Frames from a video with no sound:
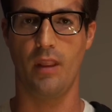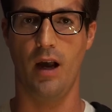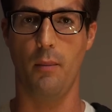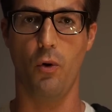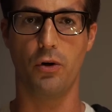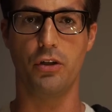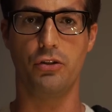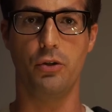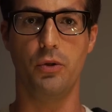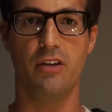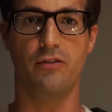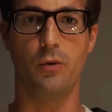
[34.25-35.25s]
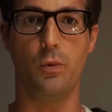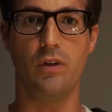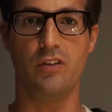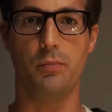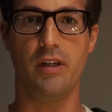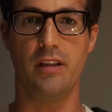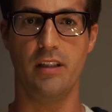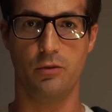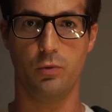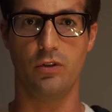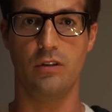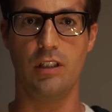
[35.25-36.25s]
I've ordered two different ones, but
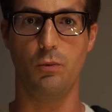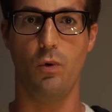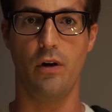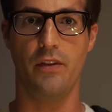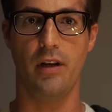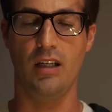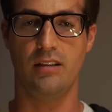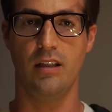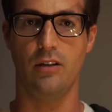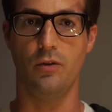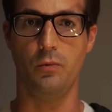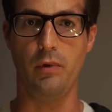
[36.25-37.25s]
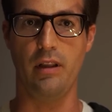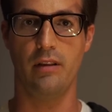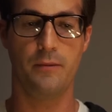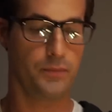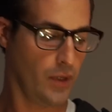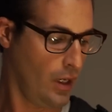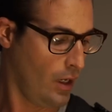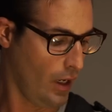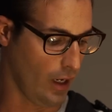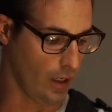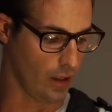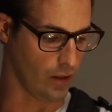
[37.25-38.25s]
this was the one that I settled with.
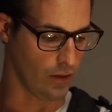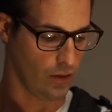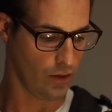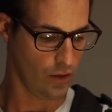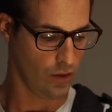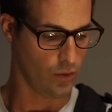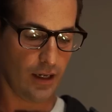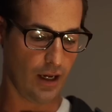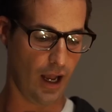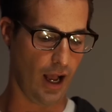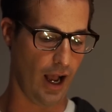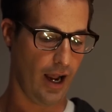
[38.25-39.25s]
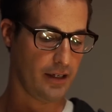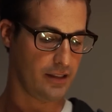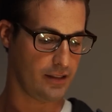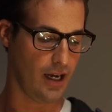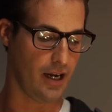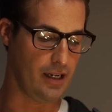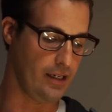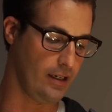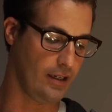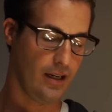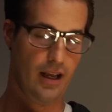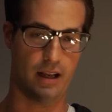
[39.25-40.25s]
And I decided
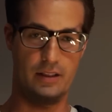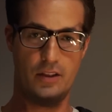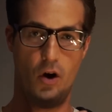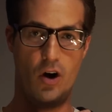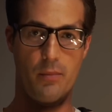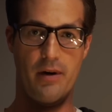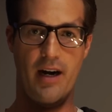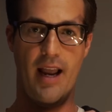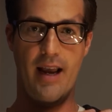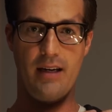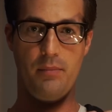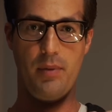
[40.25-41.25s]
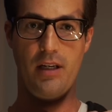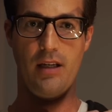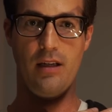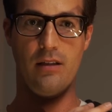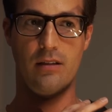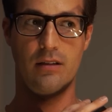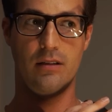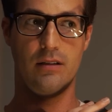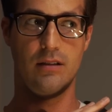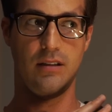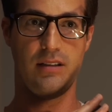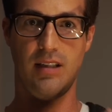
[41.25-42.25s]
the armor had to be
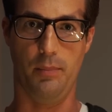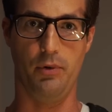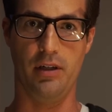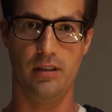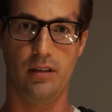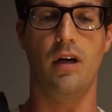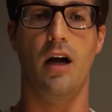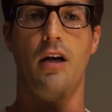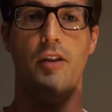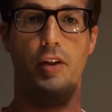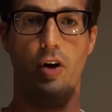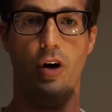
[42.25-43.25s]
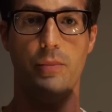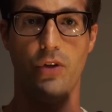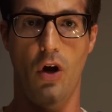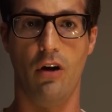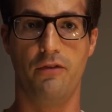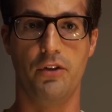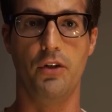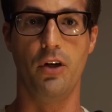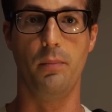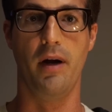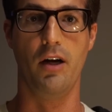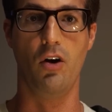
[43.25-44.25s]
separate. I cut the arms off the
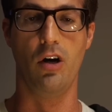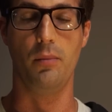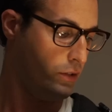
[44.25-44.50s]
dirt bike armor.